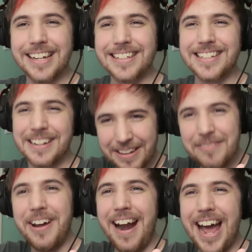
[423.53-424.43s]
nice.
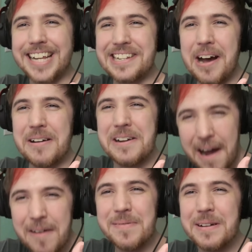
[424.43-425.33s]
Very nice. No,
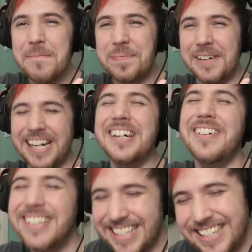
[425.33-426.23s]
Noble
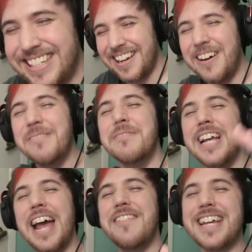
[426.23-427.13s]
improves. So,
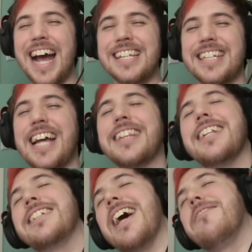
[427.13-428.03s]
if you guys like
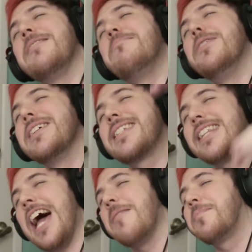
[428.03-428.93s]
that, then definitely booty
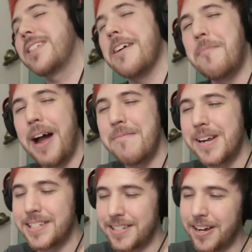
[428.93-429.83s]
slap Senpai
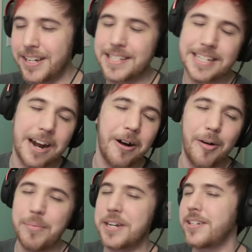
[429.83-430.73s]
Must Notice. It's got a
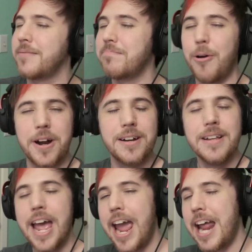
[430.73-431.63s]
whole bunch of more
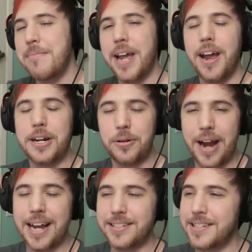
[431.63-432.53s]
anime
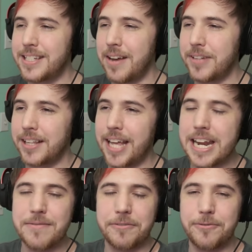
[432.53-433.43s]
cracks and stuff like
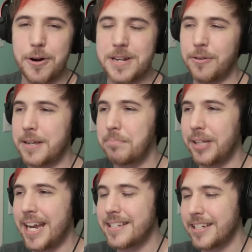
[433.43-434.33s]
that. Even a four twenty
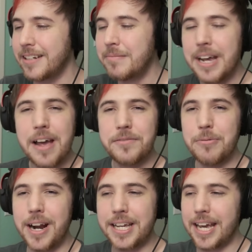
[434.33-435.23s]
blaze it. If
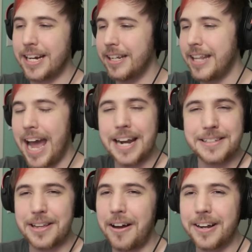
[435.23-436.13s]
you want to get into that,
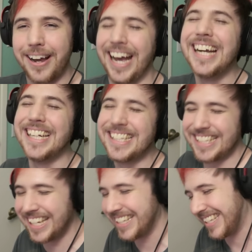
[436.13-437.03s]
it's all good.
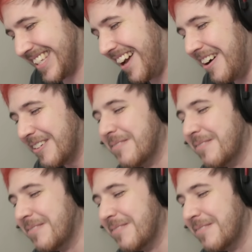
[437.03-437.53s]
So,